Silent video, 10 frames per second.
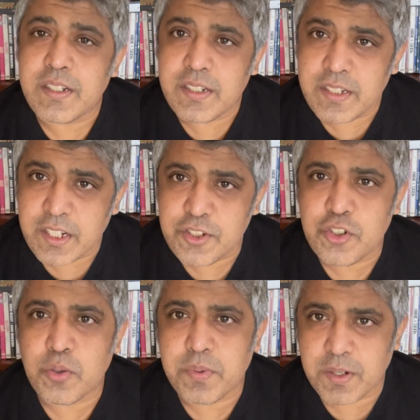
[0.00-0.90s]
Yash
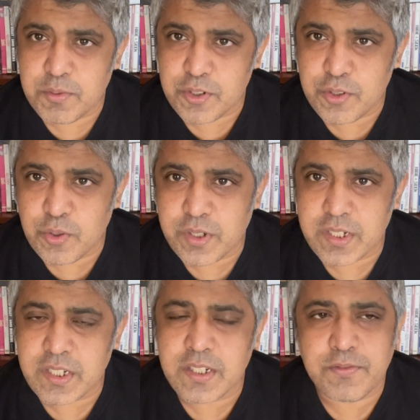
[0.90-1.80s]
Chopra was
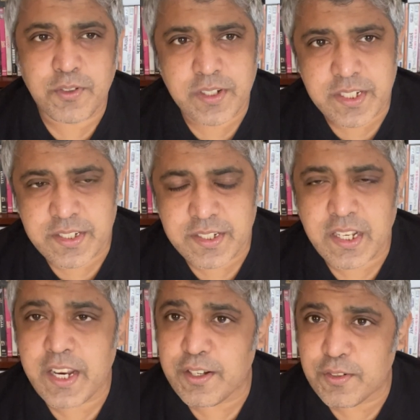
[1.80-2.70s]
noticed for his
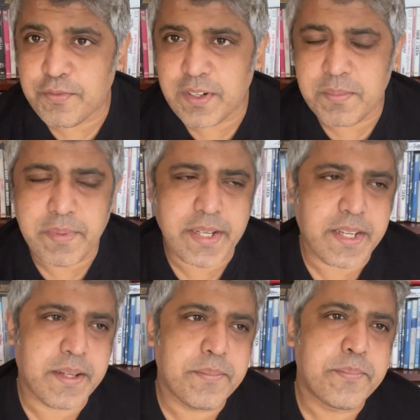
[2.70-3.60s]
kind of
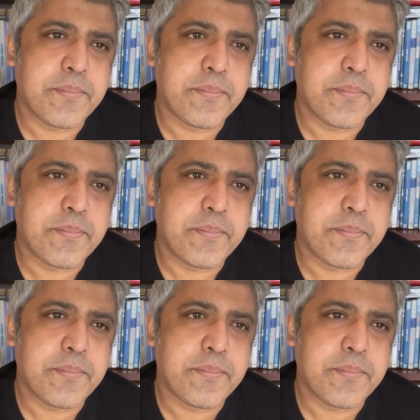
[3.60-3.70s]
filmmaking.